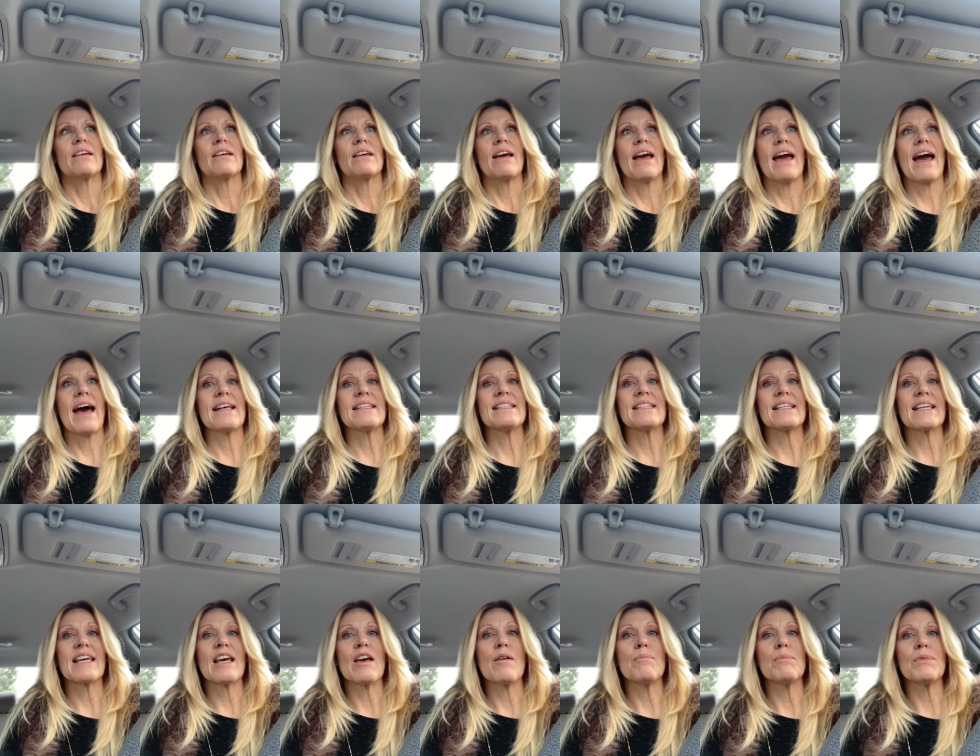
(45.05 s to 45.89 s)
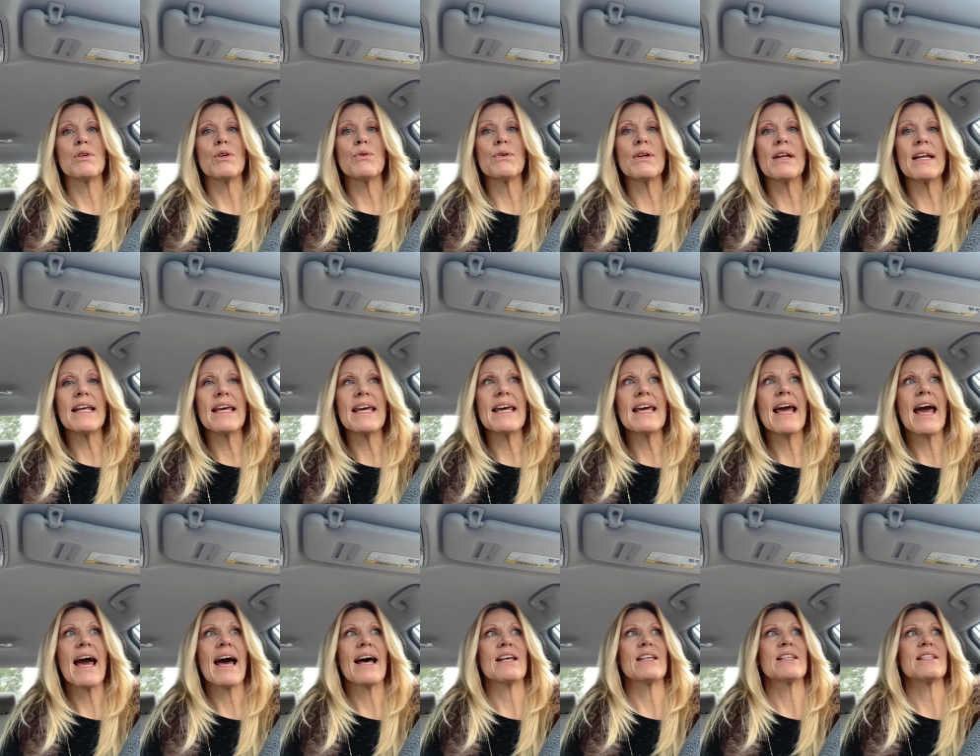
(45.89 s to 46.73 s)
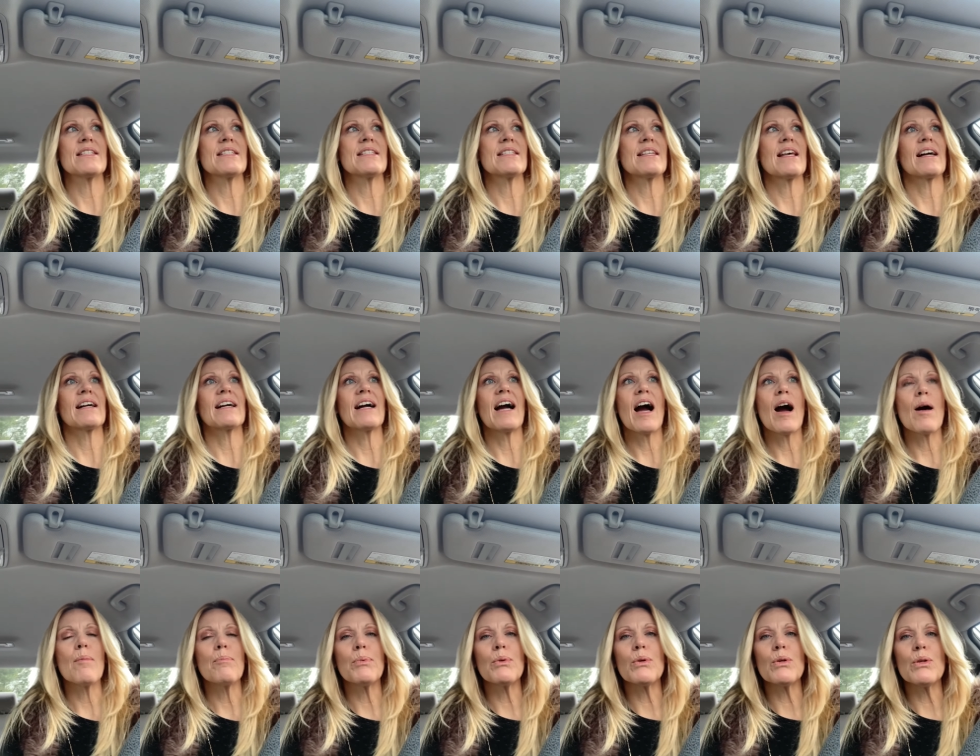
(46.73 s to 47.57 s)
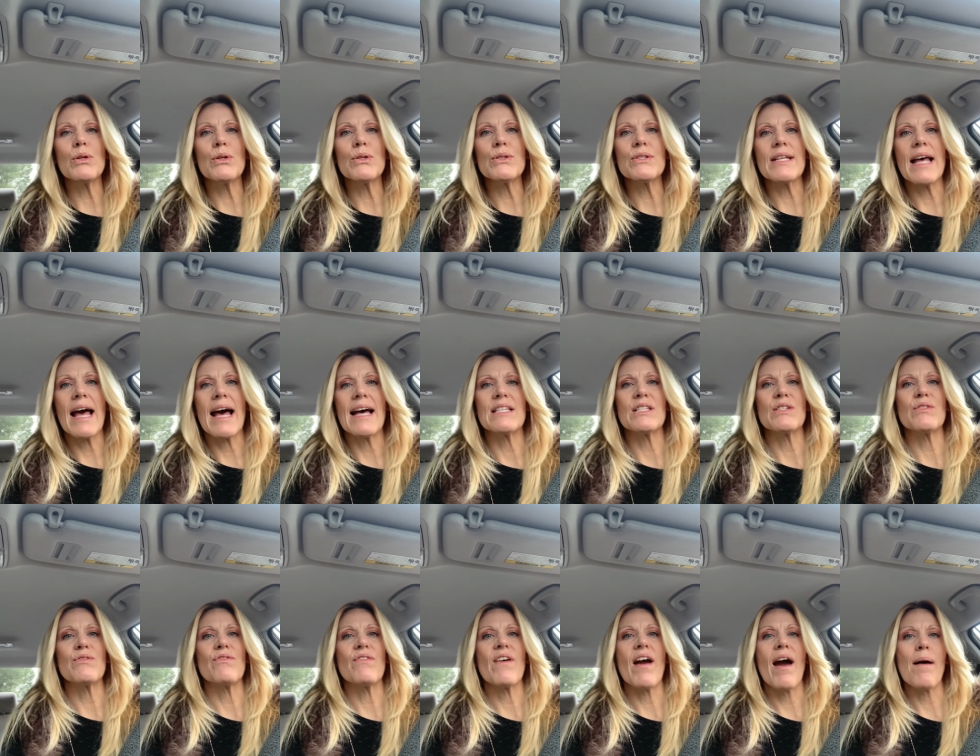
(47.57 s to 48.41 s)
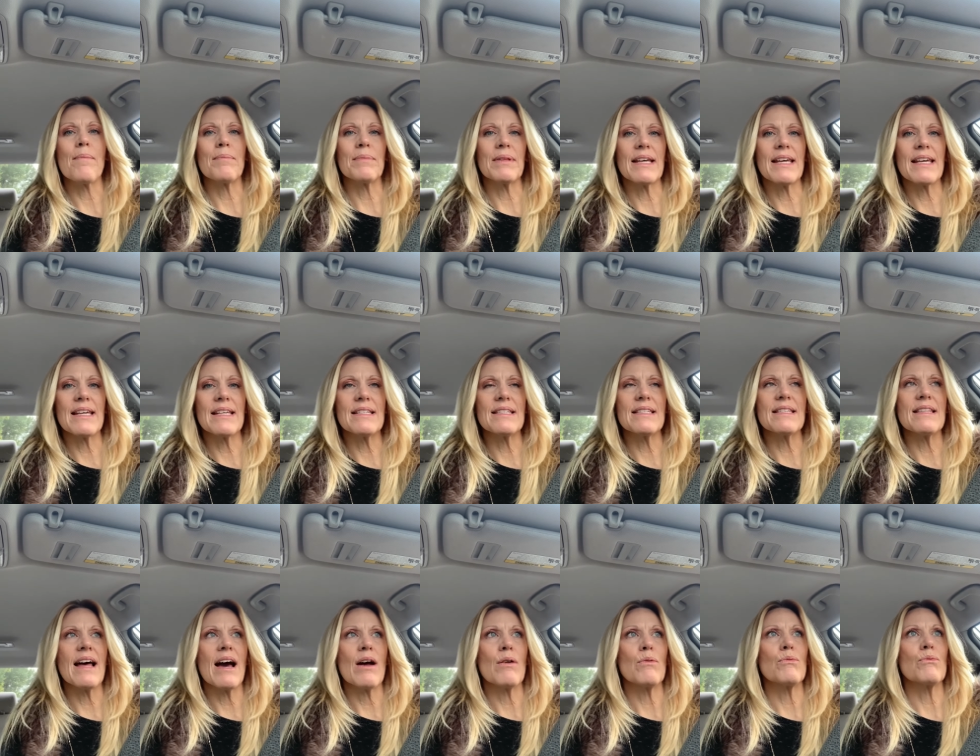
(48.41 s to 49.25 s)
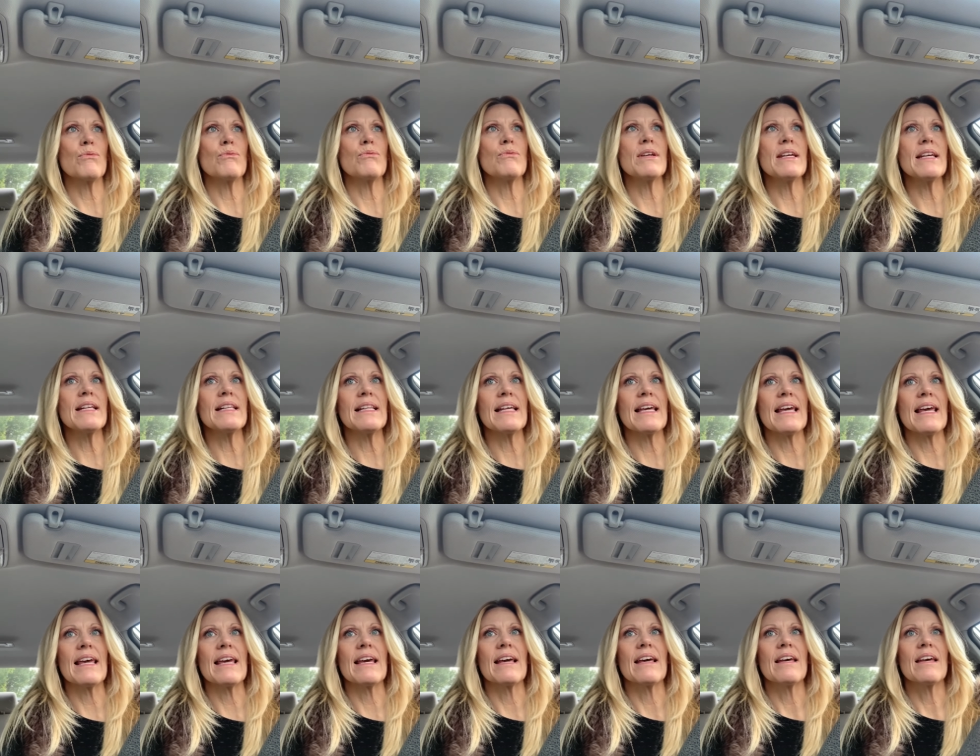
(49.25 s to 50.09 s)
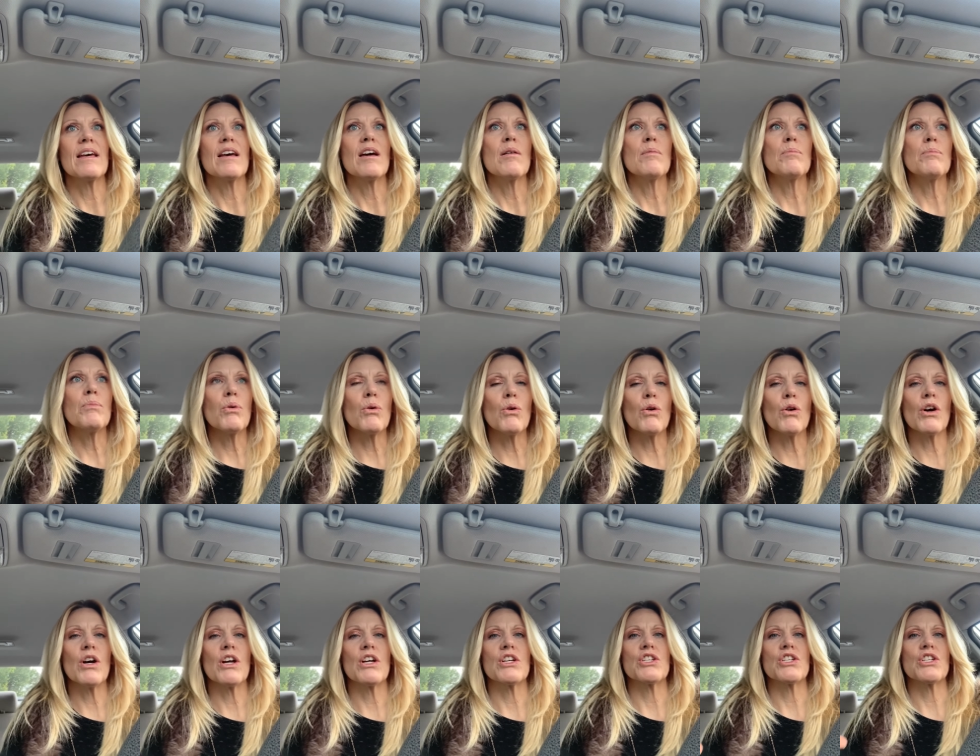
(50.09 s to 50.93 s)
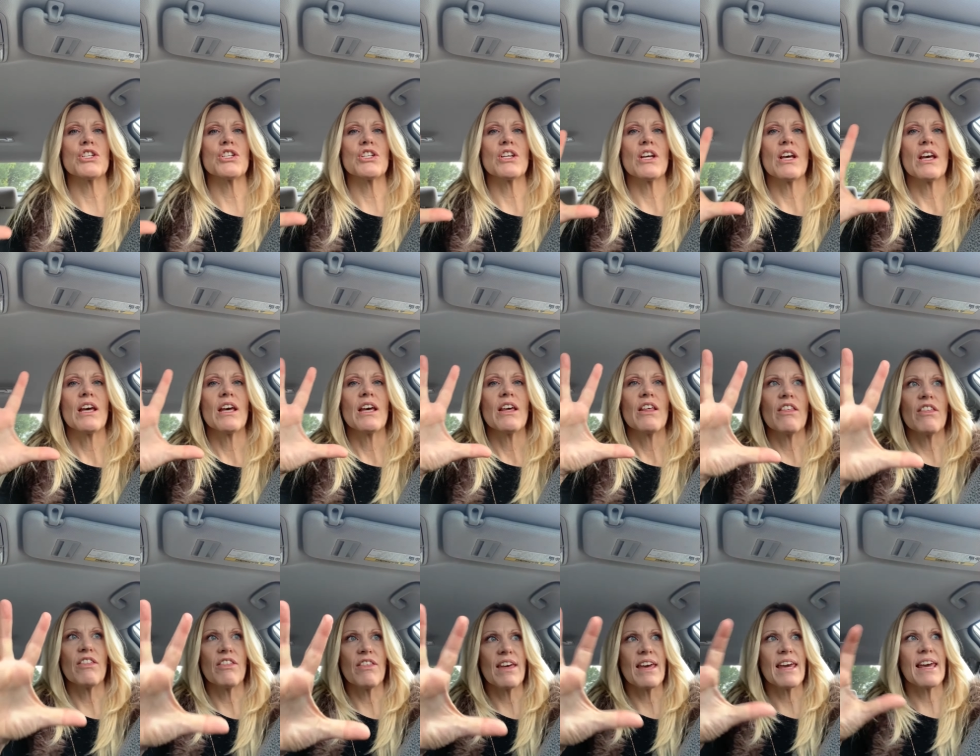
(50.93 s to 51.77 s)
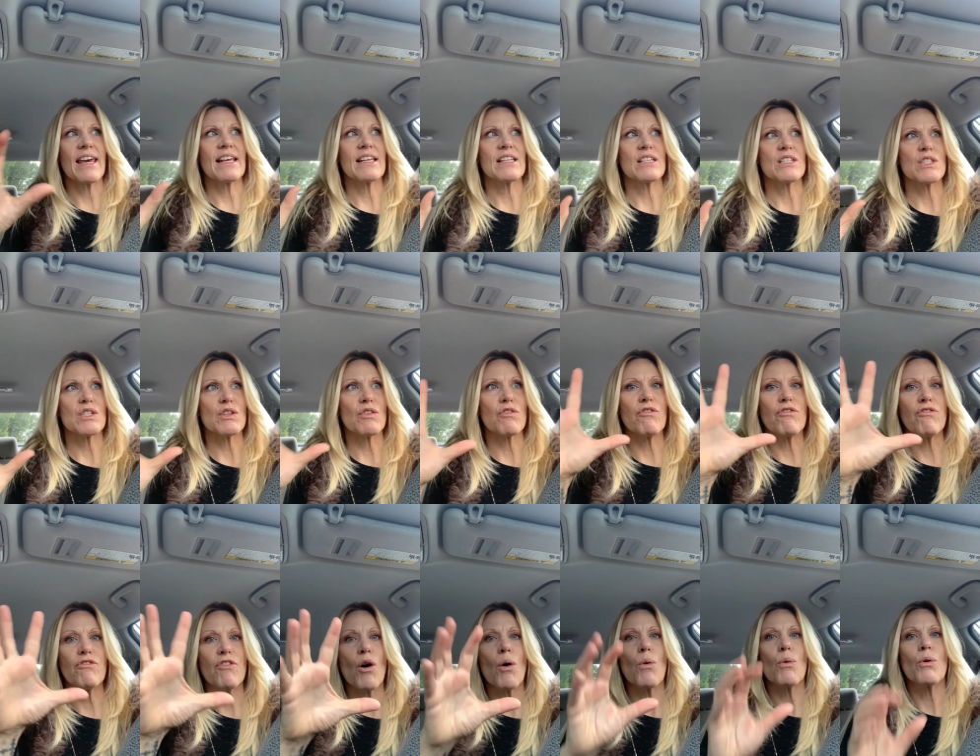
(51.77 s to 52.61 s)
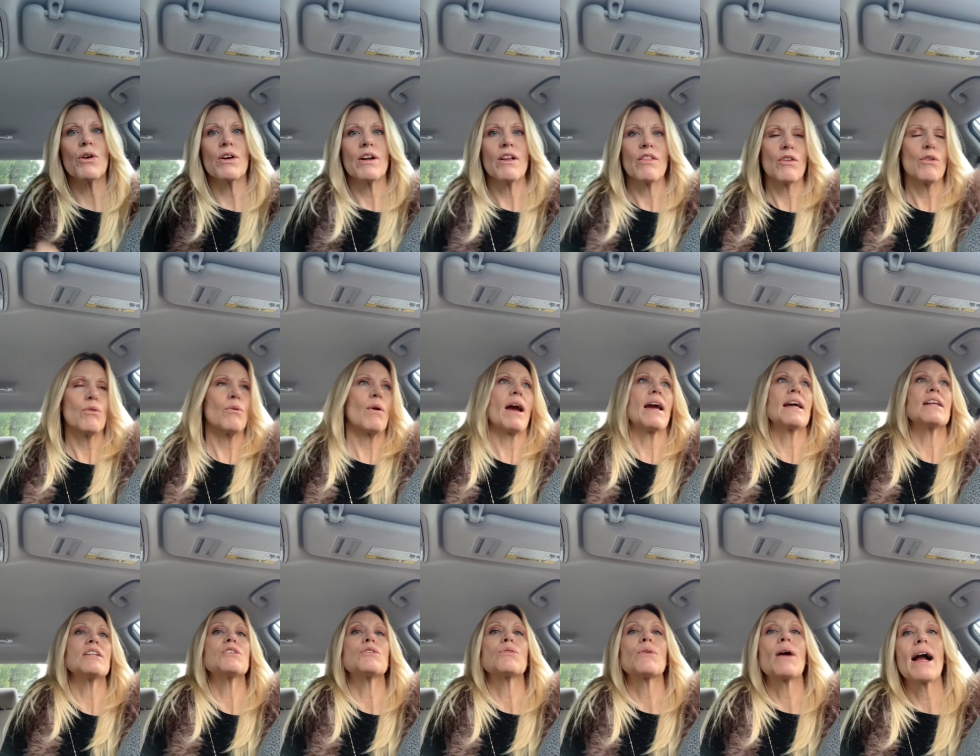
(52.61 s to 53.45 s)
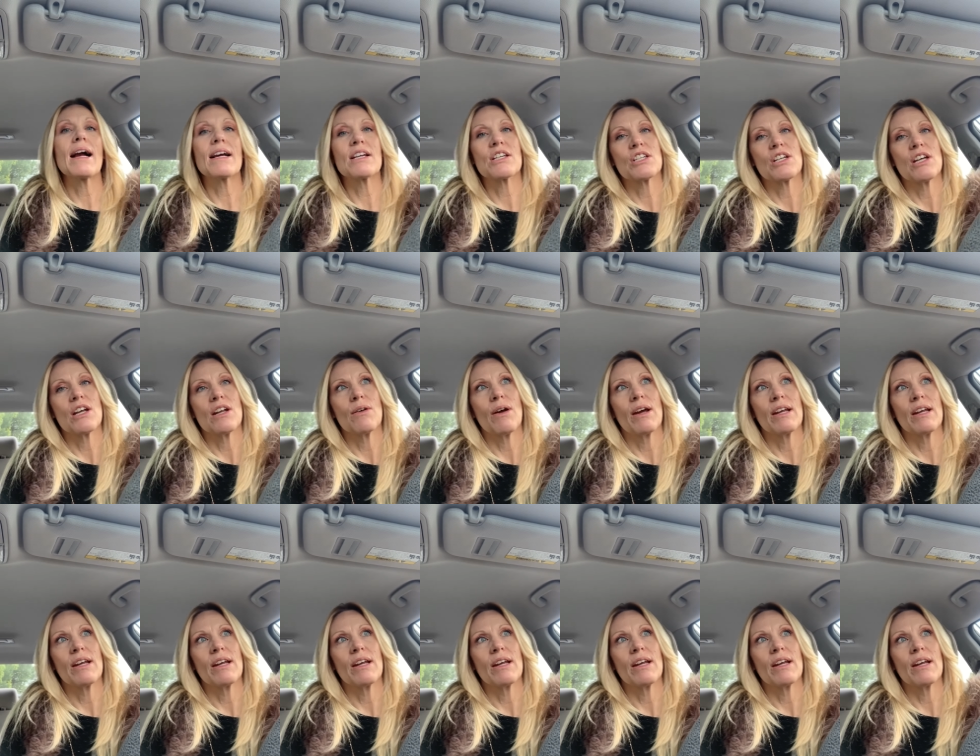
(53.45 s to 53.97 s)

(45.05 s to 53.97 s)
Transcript: as a community, as couples, as families that really push things forward in the right direction.